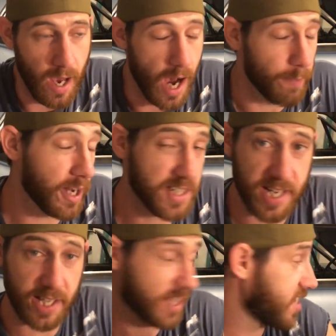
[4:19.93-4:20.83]
I'm not
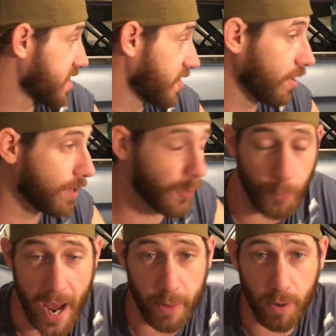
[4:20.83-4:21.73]
saying that this is gonna be a
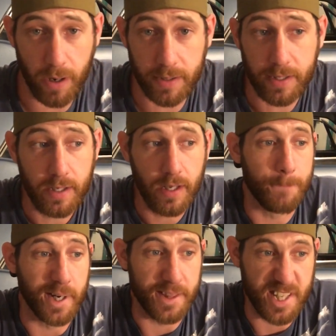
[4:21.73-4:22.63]
rat rod,
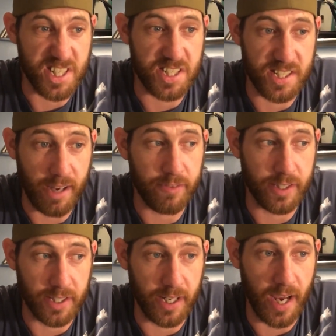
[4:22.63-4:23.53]
but this is
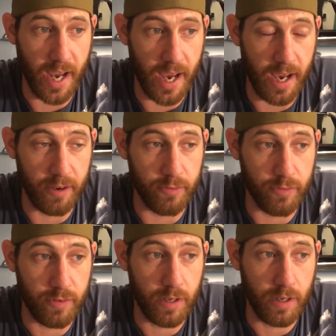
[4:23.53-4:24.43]
definitely gonna have